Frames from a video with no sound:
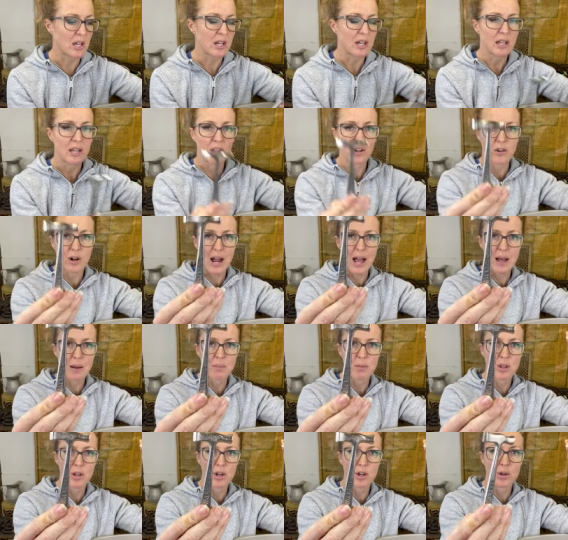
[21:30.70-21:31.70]
grab
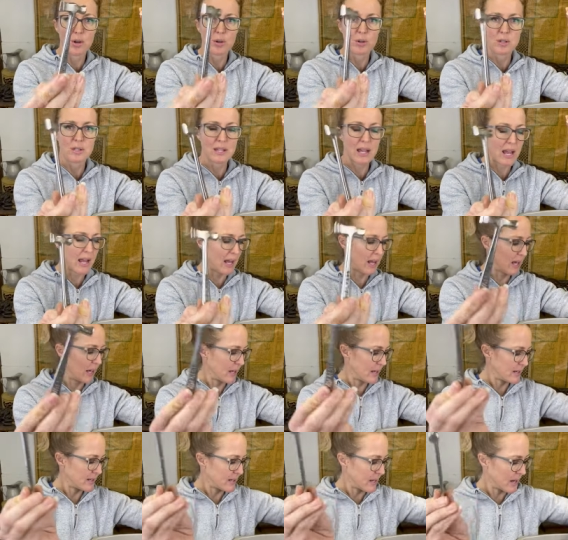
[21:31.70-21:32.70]
those
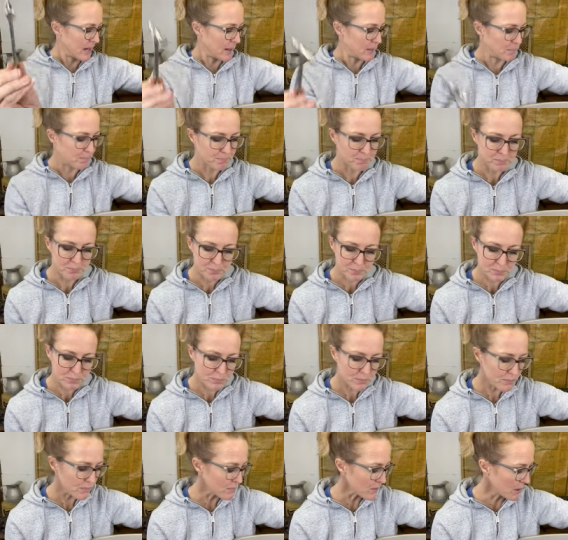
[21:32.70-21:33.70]
and um,
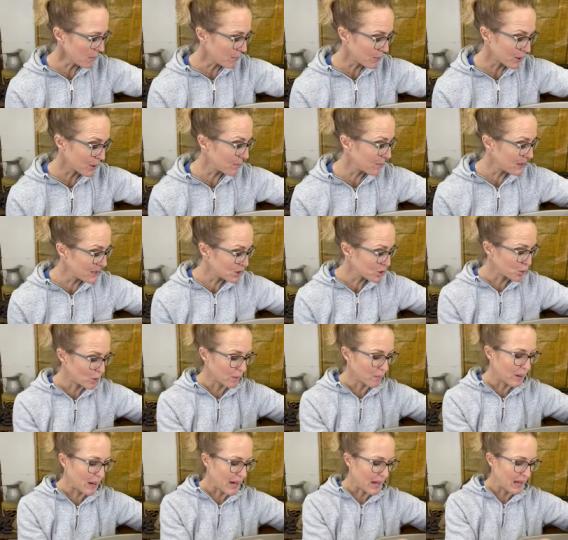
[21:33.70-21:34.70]
put them into a
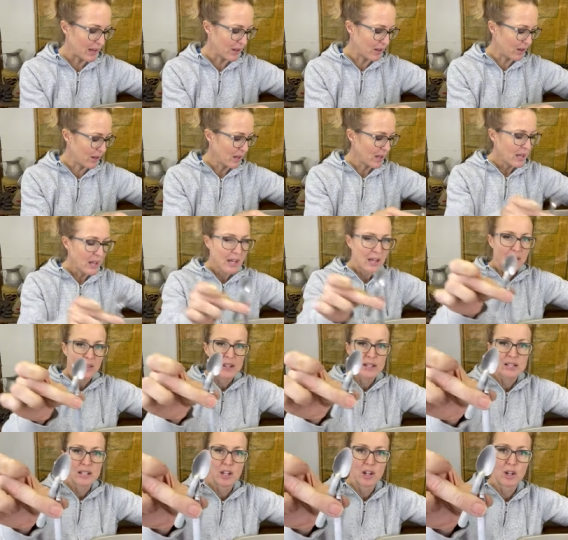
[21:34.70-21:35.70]
pile.
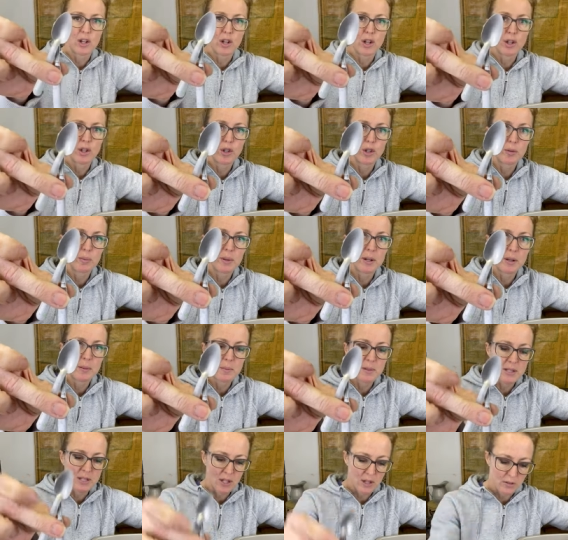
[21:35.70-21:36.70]
These little aluminum
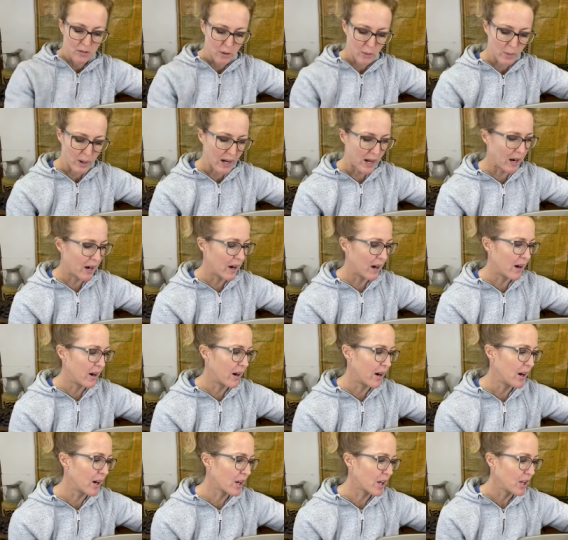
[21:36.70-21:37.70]
silverware
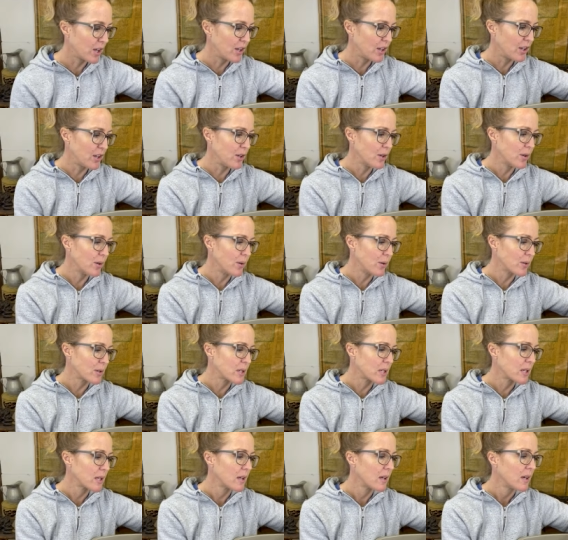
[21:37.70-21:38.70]
are
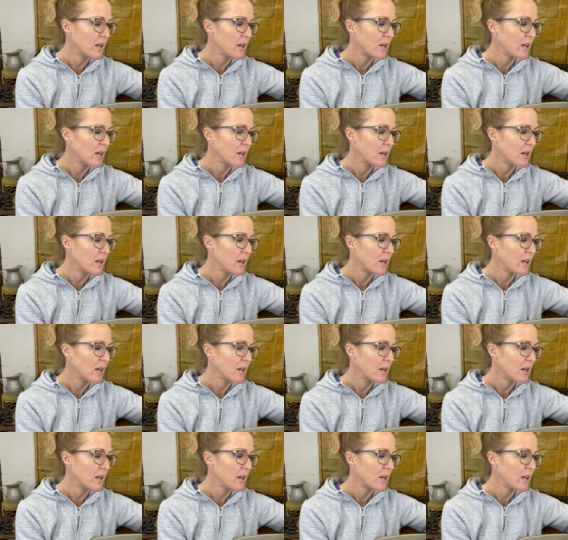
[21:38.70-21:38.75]
cute.